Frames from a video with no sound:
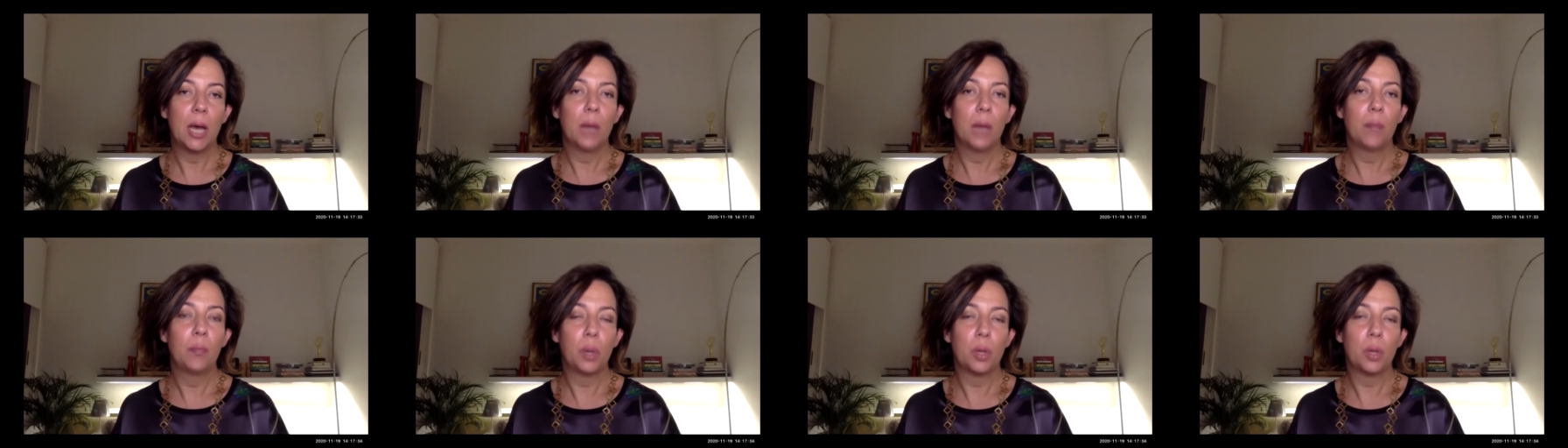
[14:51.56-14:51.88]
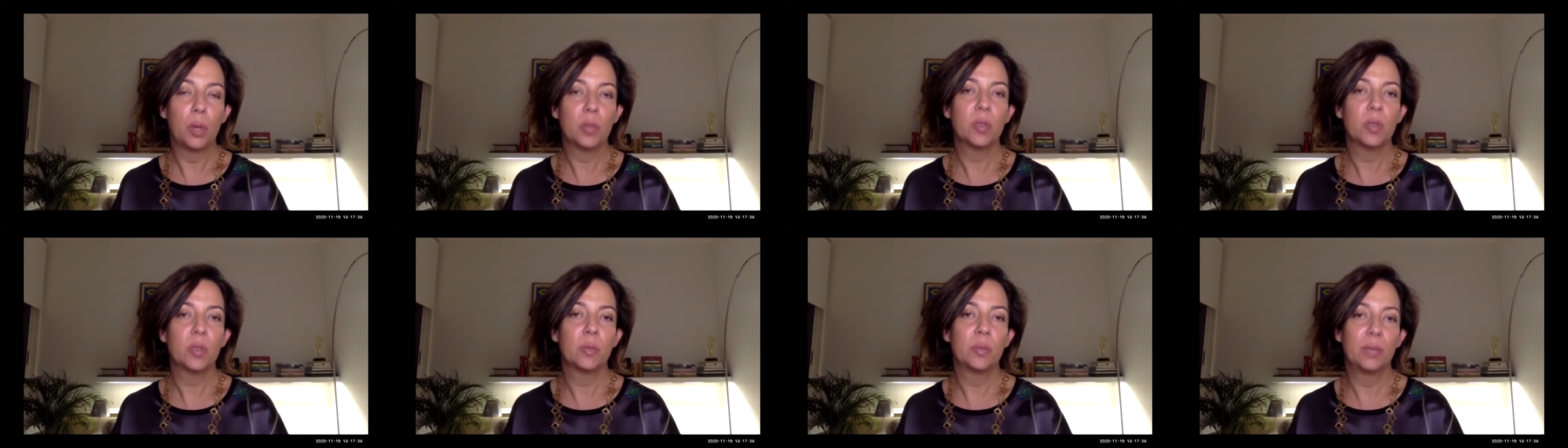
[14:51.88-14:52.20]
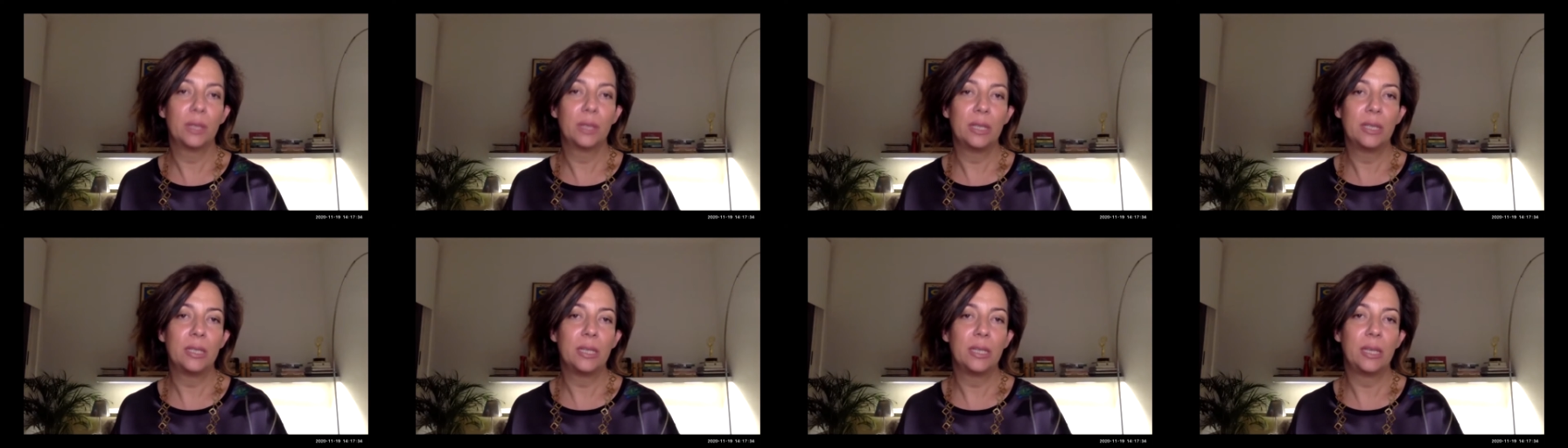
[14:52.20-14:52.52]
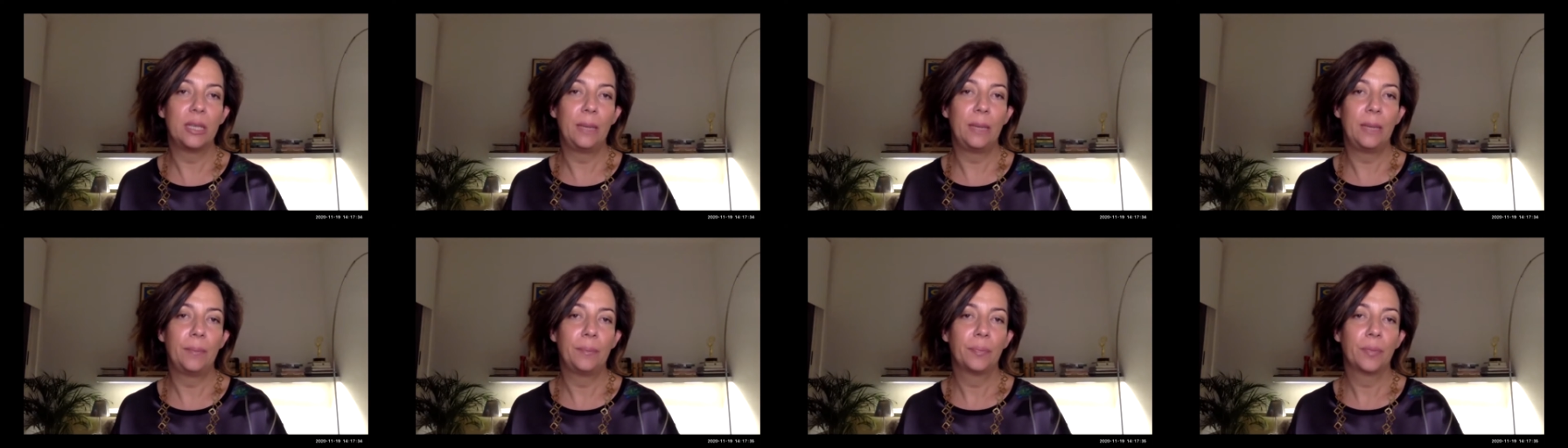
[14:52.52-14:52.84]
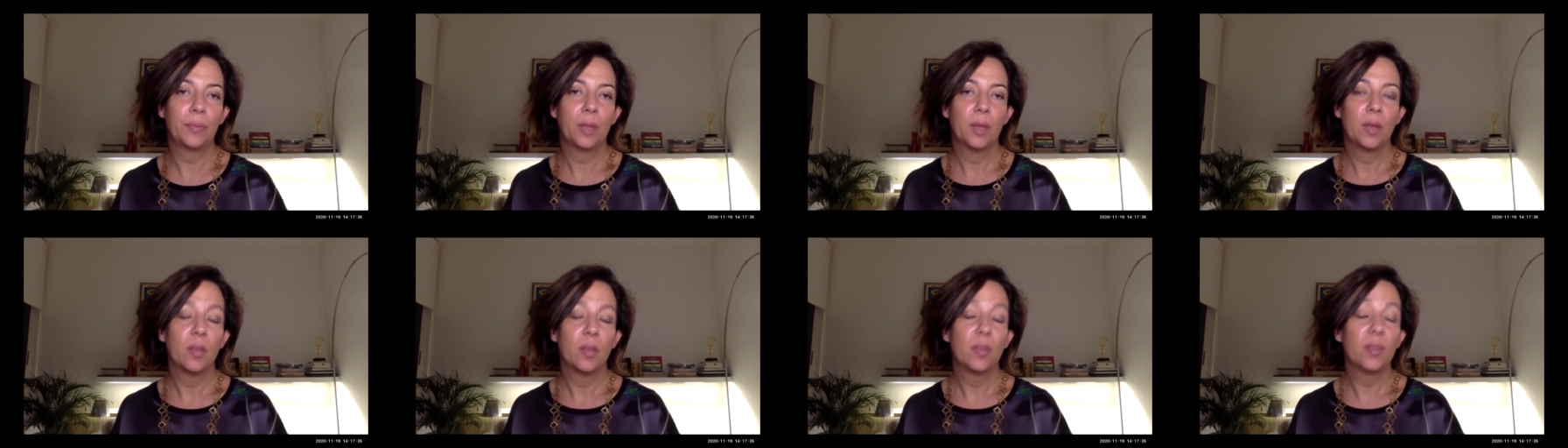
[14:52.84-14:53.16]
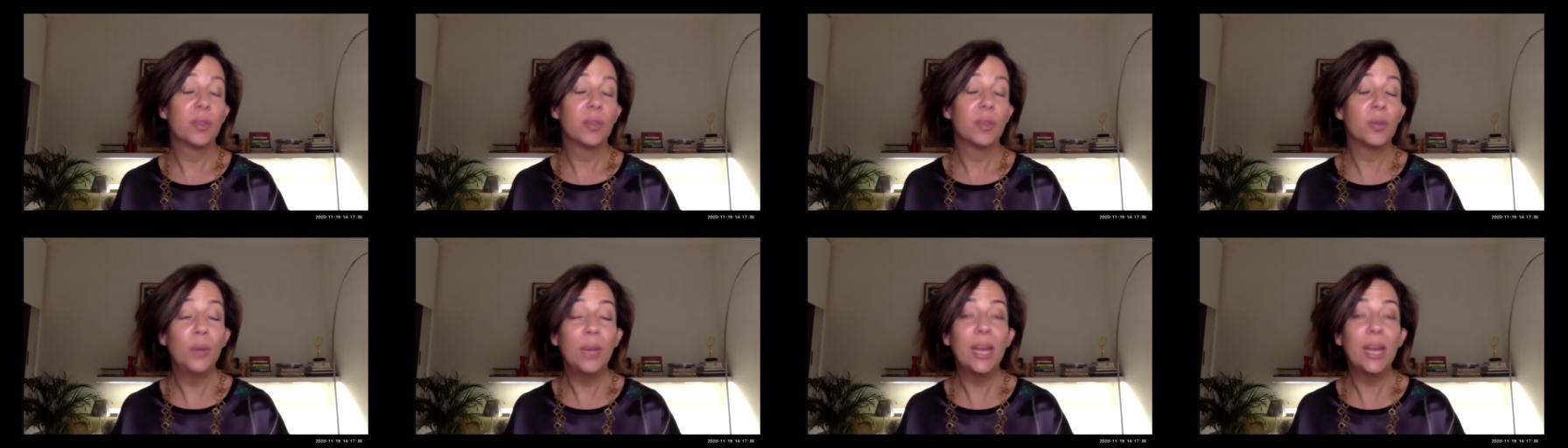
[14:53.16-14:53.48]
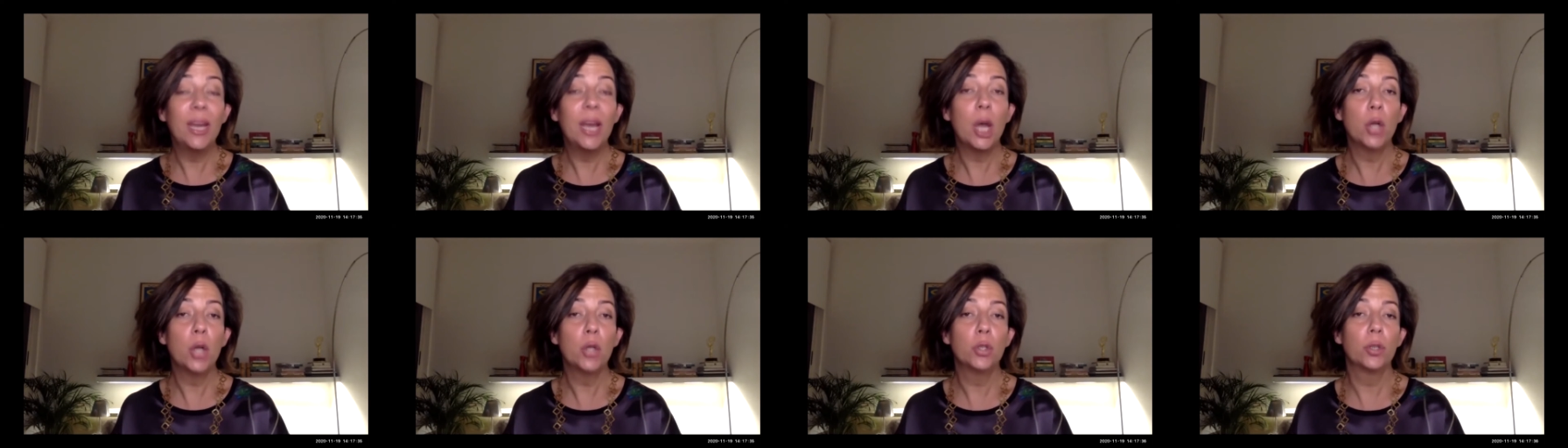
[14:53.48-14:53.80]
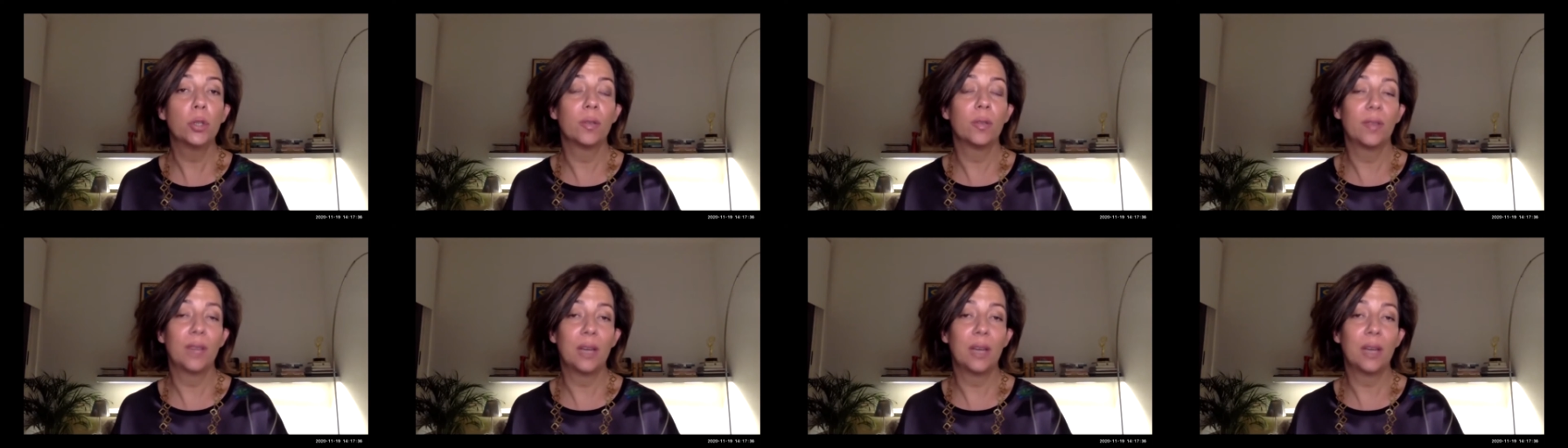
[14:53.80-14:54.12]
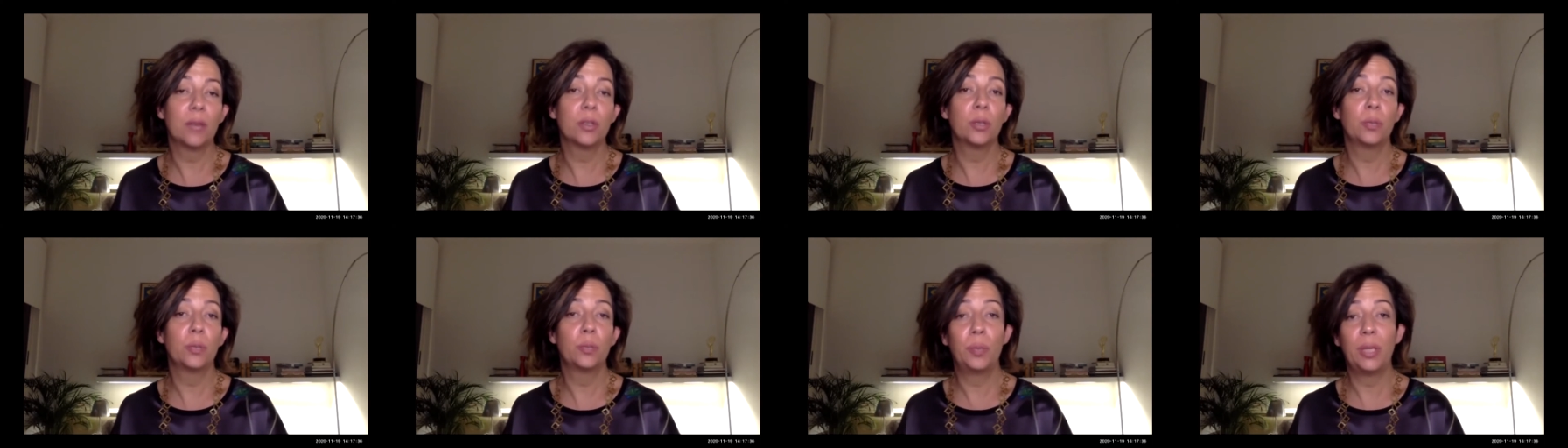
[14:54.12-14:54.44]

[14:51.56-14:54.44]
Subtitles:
possibility. 300,000